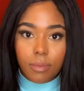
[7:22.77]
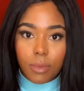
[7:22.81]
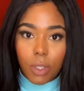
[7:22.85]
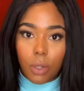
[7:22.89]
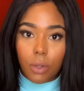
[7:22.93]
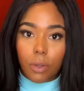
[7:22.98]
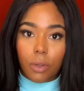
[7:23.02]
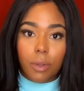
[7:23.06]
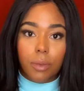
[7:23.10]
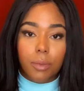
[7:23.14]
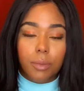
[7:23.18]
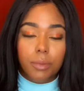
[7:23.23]

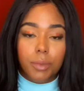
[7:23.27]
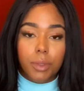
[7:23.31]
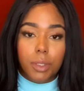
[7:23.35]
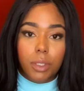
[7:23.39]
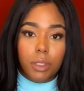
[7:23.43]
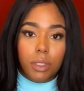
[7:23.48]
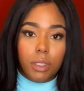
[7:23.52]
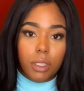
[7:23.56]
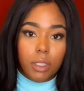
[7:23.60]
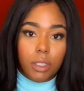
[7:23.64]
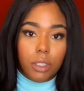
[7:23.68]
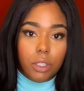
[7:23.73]
Hold on, do you
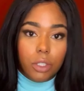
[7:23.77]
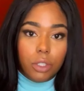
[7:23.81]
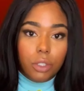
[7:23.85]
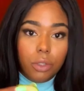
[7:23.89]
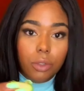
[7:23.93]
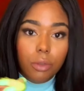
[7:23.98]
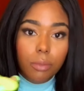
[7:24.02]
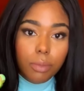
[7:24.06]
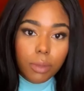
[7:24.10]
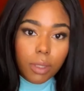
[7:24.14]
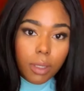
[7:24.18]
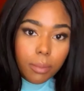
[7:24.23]
see this
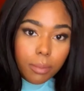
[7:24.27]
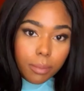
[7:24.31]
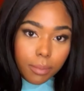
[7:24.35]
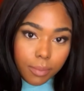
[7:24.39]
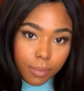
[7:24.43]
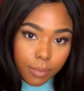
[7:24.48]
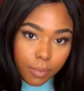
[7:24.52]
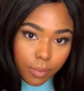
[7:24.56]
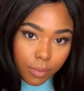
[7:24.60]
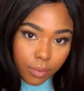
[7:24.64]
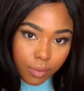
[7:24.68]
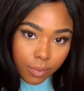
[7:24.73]
June plum?
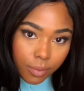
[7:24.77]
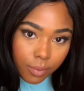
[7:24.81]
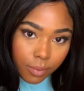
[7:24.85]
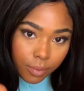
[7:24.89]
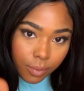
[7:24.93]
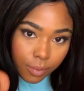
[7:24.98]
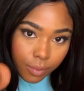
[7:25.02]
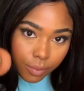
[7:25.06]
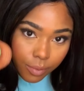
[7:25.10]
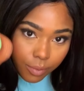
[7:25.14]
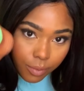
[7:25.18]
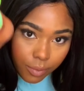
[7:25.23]

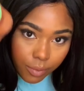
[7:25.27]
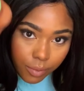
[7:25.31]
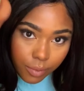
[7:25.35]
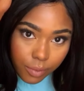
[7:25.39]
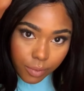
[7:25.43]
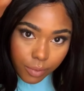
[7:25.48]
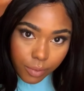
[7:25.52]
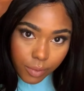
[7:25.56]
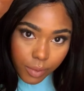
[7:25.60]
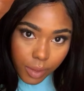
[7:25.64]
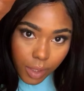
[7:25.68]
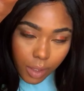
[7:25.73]

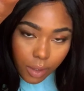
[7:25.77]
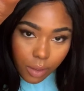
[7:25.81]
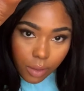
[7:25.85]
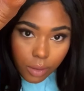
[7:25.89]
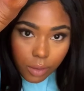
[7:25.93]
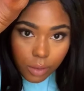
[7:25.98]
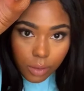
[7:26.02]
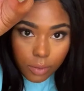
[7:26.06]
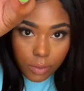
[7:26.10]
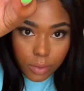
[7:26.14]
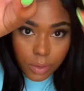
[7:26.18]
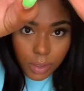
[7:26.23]
I don't
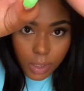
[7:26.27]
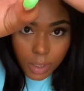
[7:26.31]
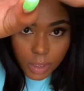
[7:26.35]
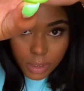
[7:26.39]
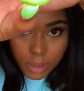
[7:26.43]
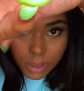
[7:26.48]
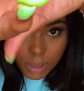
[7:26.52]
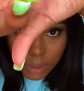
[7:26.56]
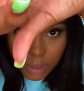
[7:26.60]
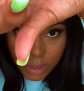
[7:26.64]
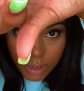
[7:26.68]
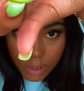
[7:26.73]
know if you
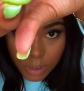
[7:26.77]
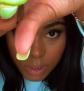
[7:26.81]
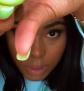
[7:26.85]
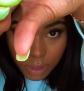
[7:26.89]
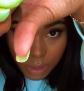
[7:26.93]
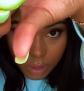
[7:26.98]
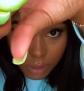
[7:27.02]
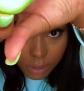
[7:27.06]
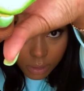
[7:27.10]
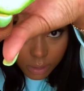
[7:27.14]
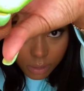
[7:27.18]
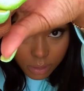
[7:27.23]
guys can
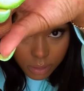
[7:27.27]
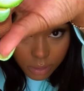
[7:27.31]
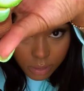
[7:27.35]
see it.